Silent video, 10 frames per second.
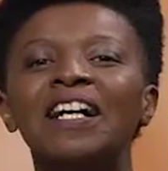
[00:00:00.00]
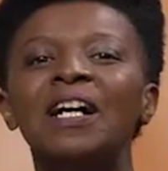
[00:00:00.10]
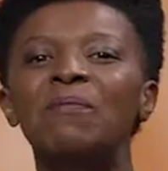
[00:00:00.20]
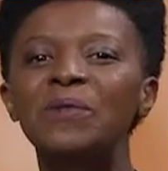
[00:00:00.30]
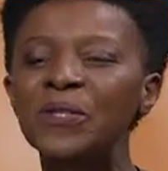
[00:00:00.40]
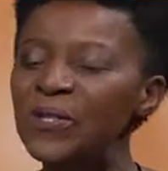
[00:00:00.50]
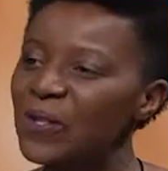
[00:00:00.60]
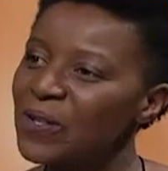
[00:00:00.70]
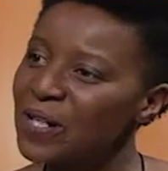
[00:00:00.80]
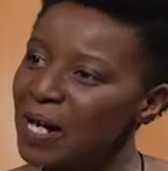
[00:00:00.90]
I am
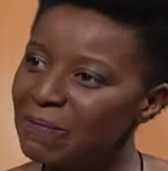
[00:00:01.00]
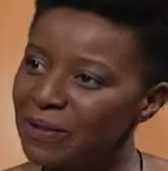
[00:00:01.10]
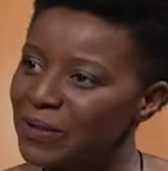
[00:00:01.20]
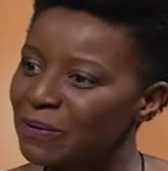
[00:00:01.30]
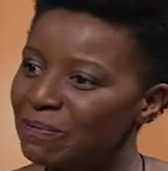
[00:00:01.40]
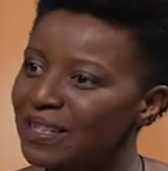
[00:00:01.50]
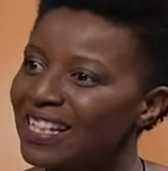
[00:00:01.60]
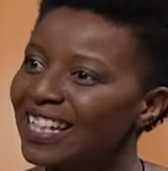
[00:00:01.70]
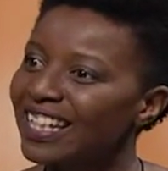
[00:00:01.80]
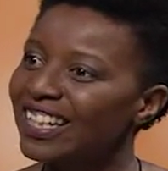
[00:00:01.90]
so happy to
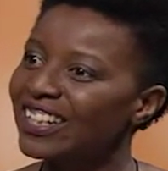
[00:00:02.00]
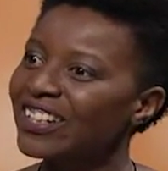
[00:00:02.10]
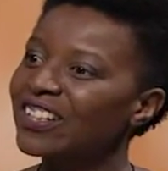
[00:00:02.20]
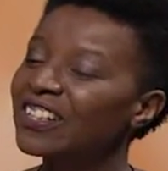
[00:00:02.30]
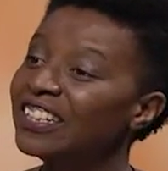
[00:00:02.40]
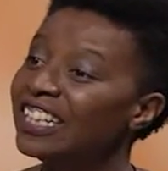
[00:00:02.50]
be here.